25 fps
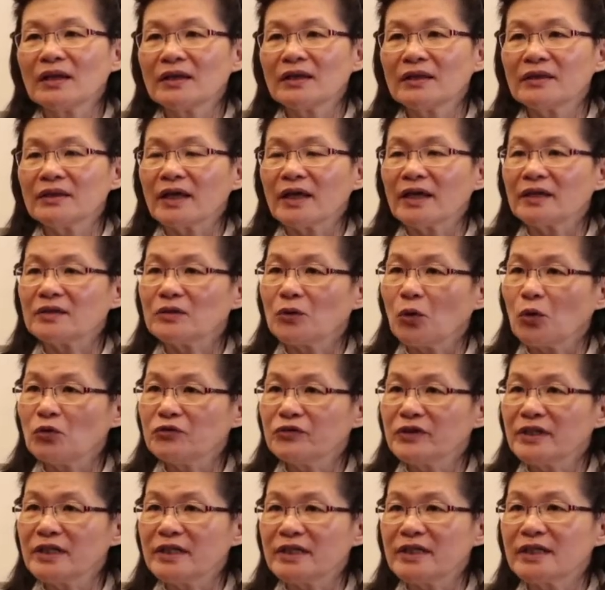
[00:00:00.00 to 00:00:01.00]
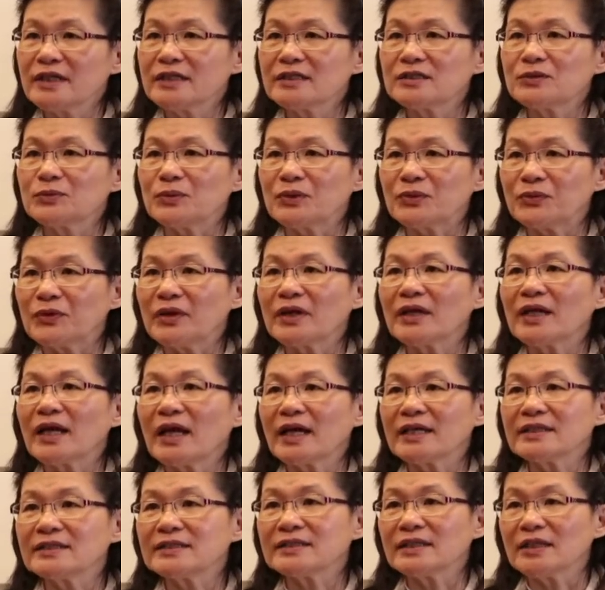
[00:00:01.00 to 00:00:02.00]
Then over the years, we
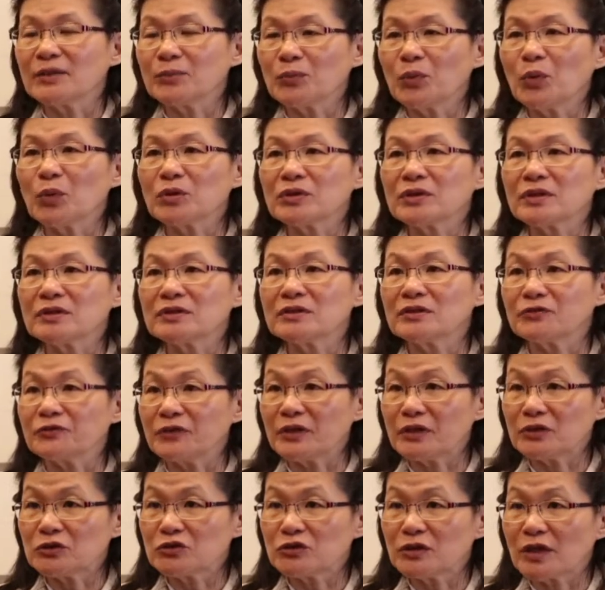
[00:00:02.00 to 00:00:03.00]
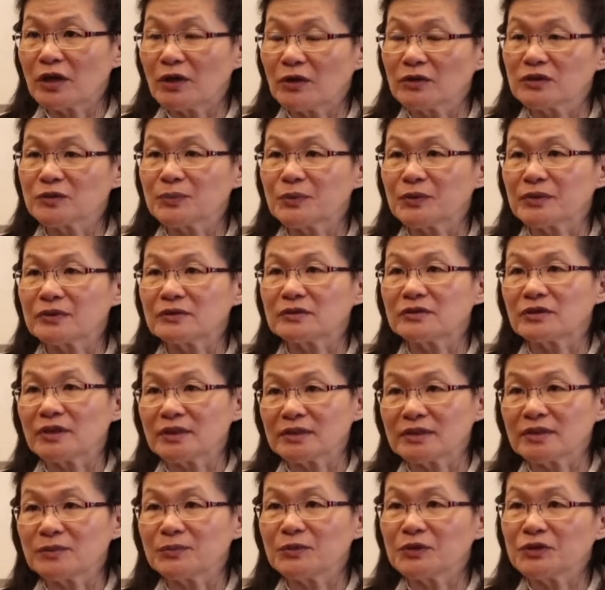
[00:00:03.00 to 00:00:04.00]
realized the importance of intra-hospital
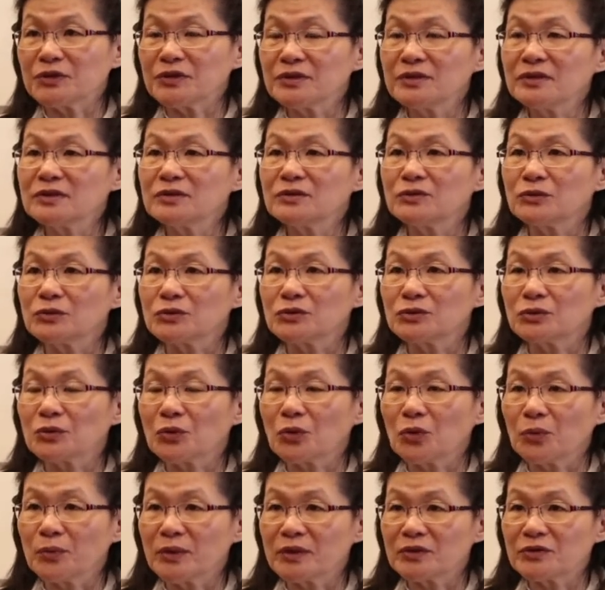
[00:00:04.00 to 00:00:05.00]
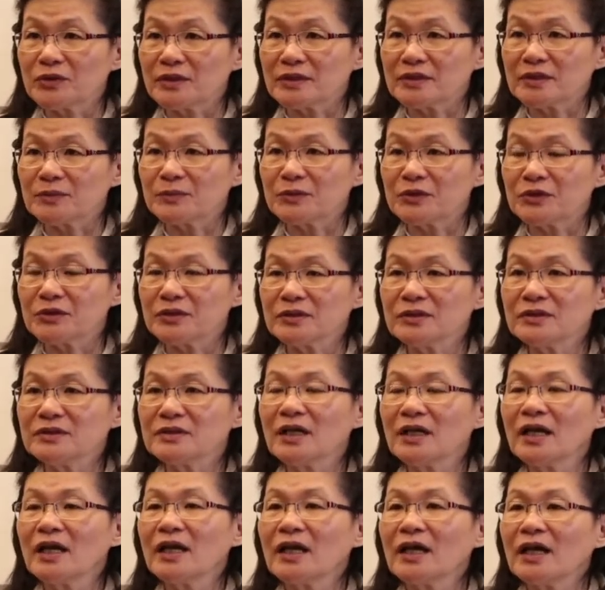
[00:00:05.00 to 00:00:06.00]
transmissions, nosocomial transmissions,
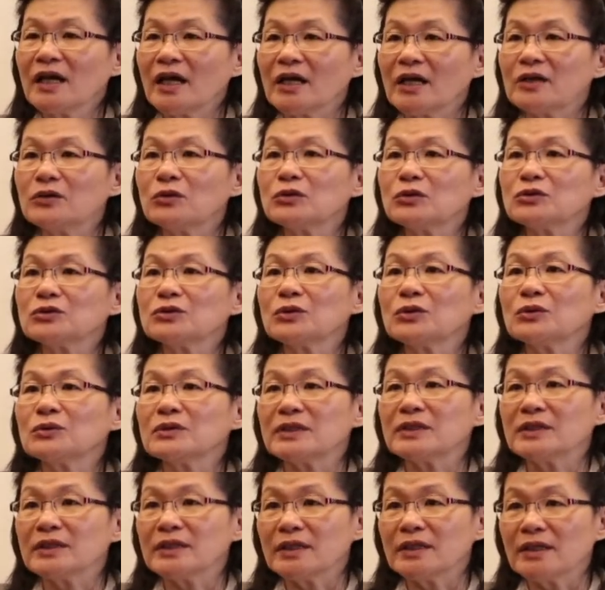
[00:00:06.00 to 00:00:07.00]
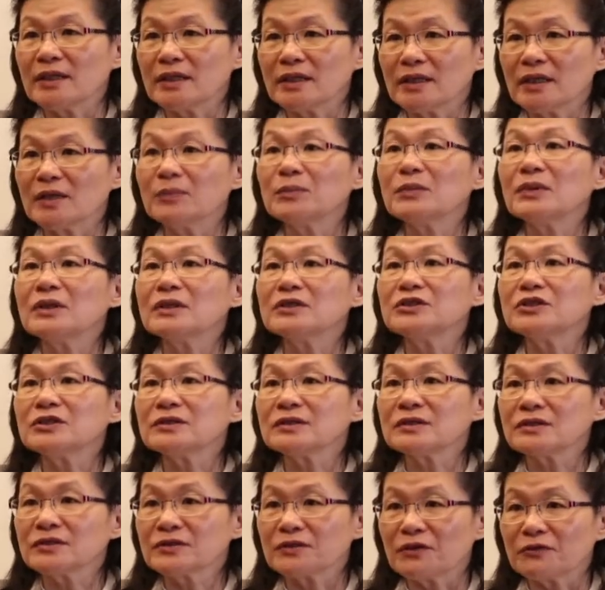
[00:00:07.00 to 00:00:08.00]
and also the uh,
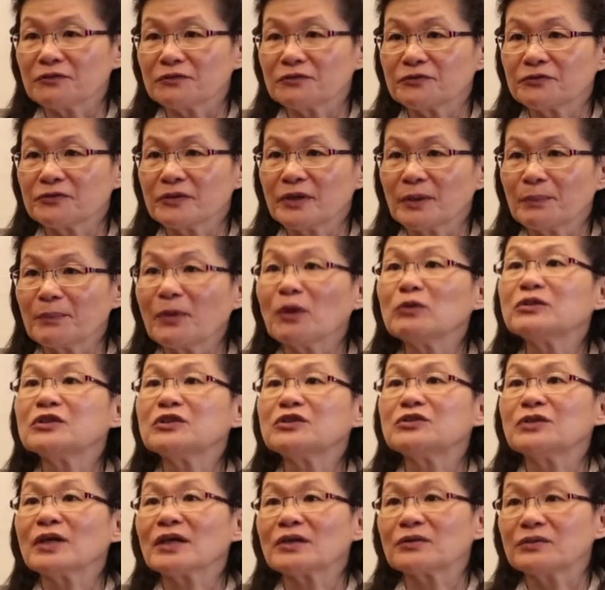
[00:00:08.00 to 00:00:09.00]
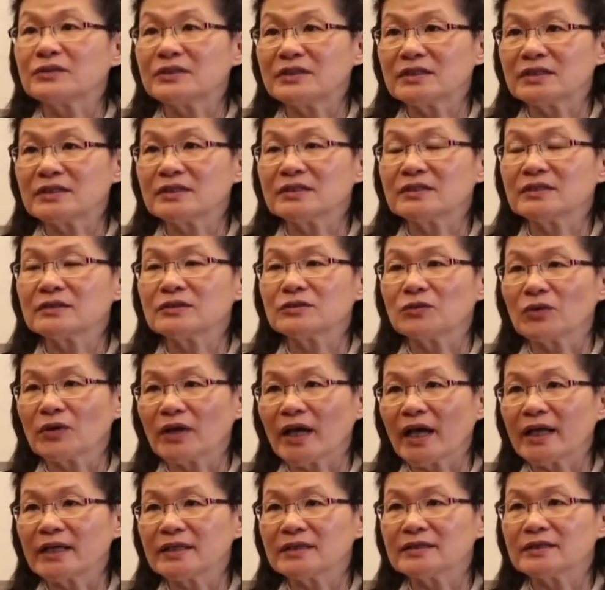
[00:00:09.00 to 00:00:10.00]
emergence of multi-drug resistance
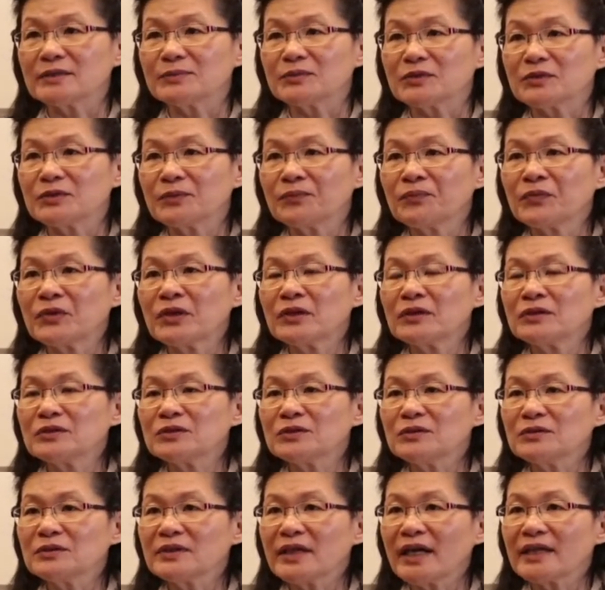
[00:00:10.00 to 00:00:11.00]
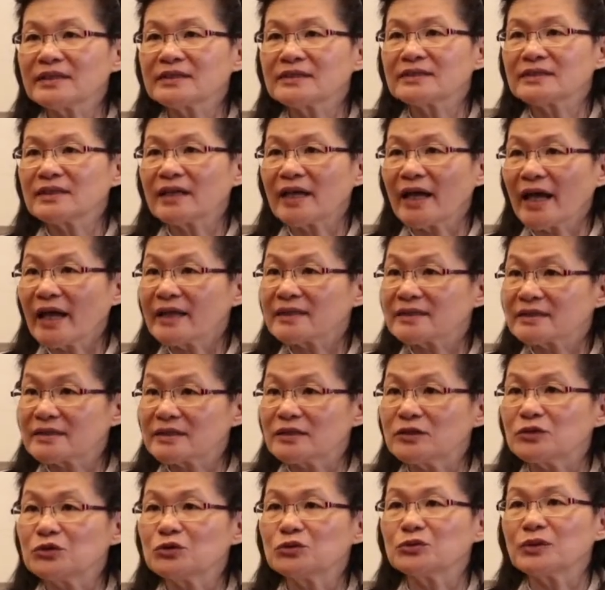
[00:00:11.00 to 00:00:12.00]
organisms. So that adds
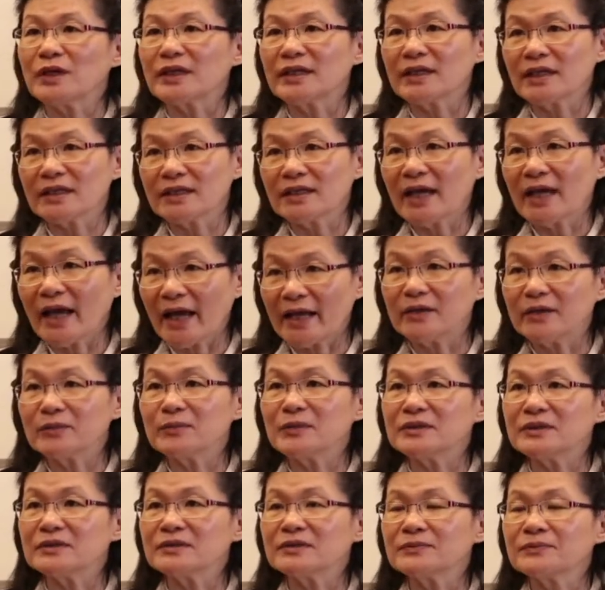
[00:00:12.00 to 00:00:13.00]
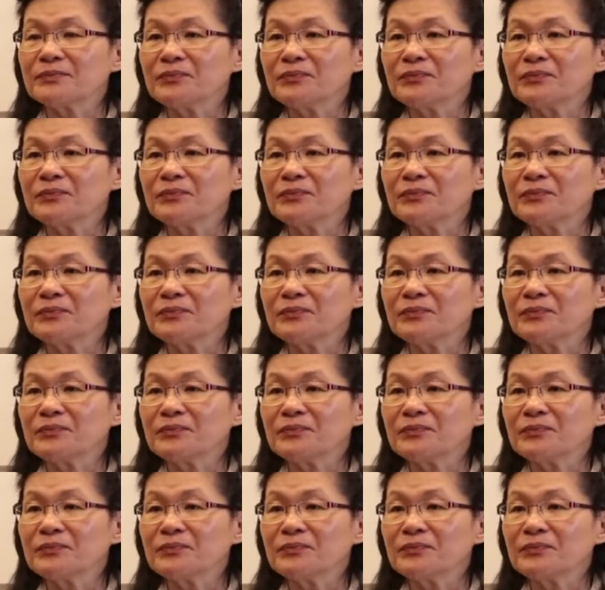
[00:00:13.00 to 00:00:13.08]
into another element